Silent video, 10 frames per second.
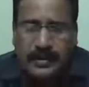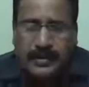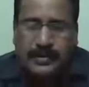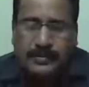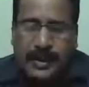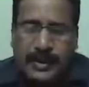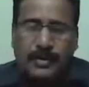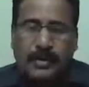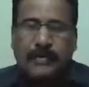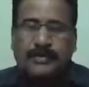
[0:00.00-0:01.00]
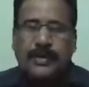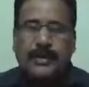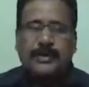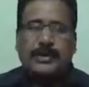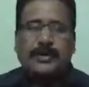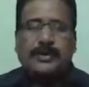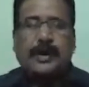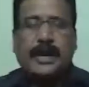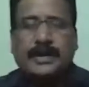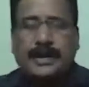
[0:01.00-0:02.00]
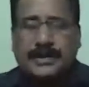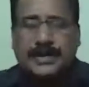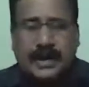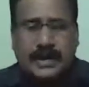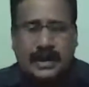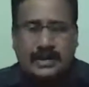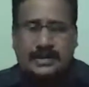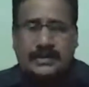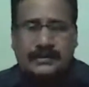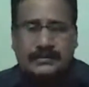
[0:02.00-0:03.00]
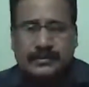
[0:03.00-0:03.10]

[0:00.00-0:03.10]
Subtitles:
the value of the determinant is the result